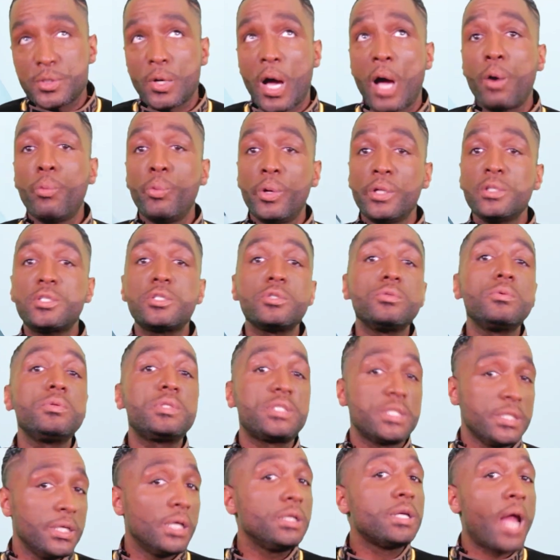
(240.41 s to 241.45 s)
So I went to
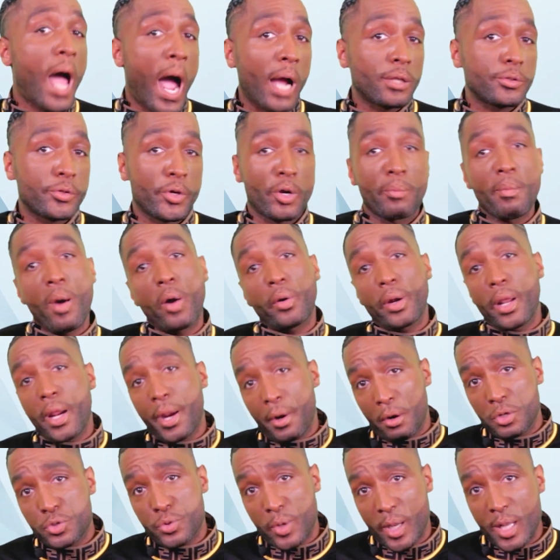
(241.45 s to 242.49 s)
see a doctor about a
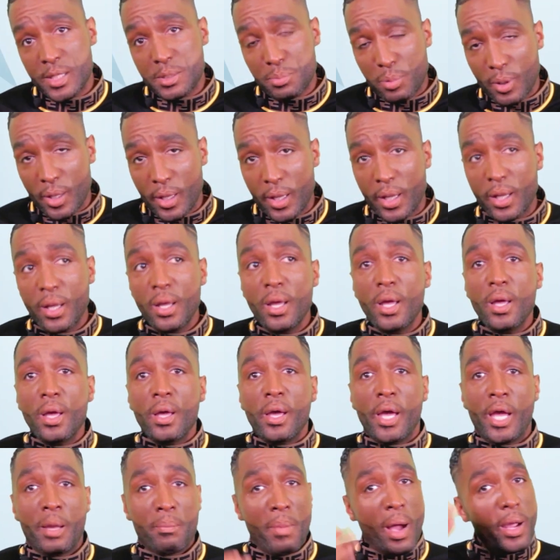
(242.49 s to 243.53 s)
hair transplant.
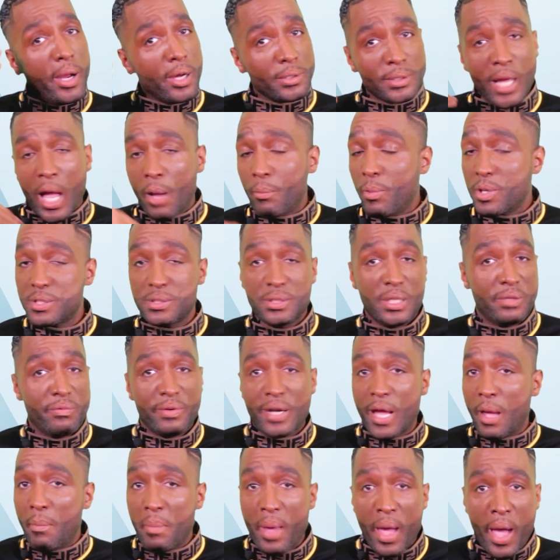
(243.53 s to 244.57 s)
And my hairline wasn't even
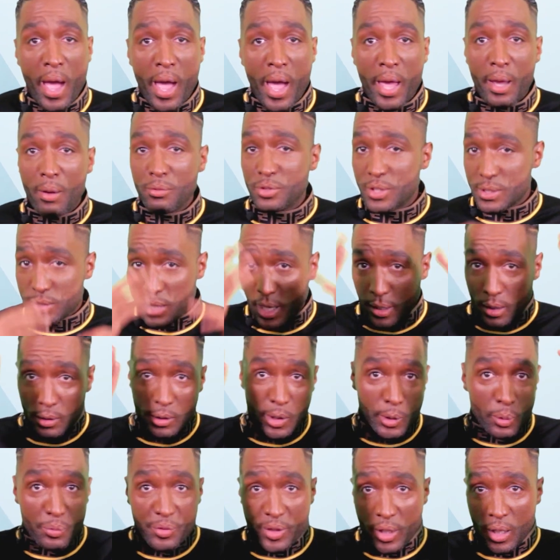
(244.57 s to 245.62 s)
that bad. It was just like a
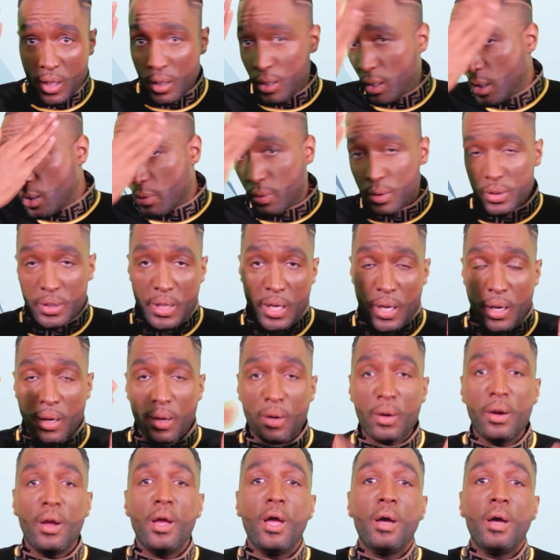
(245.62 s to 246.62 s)
little thin here and there.